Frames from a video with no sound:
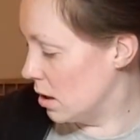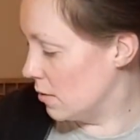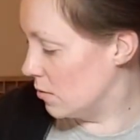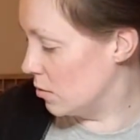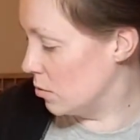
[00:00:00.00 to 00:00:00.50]

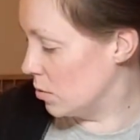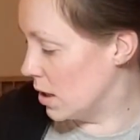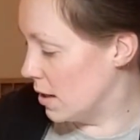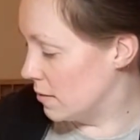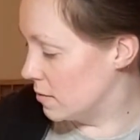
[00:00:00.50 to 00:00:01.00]
as soon
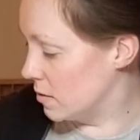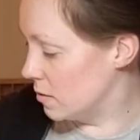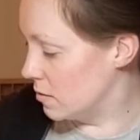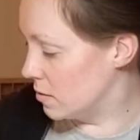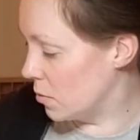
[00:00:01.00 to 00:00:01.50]
as
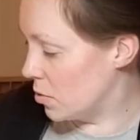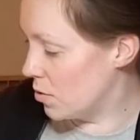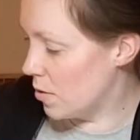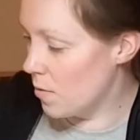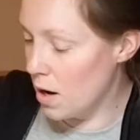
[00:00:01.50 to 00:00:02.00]
summer
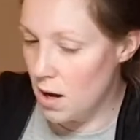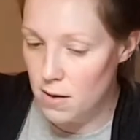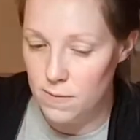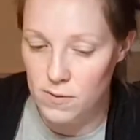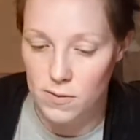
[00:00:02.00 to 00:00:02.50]

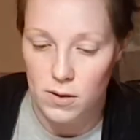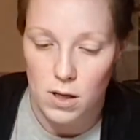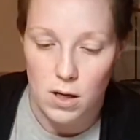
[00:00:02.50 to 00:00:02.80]
arrives.